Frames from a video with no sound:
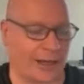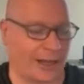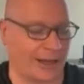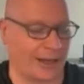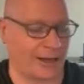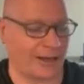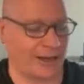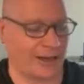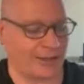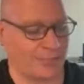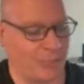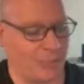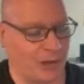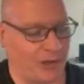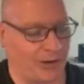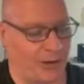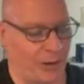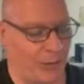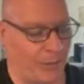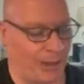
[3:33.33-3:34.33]
I had this
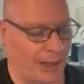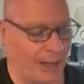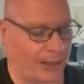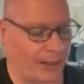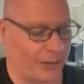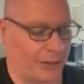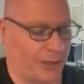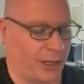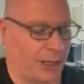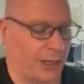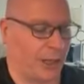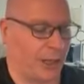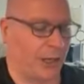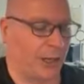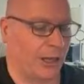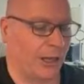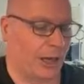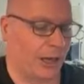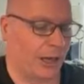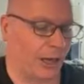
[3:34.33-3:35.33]
bit about
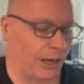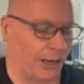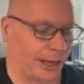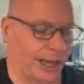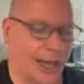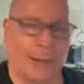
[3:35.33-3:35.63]
uh,